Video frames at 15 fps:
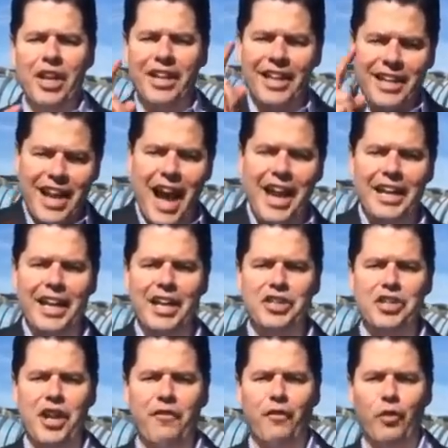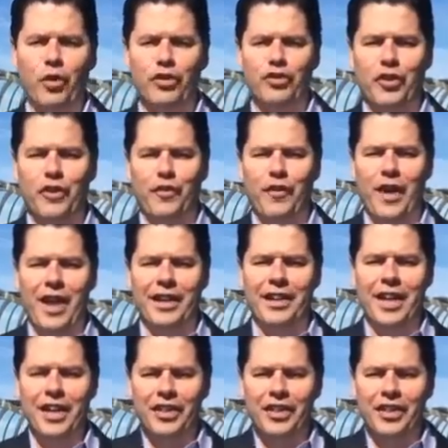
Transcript: You got to get Gen 4 certified.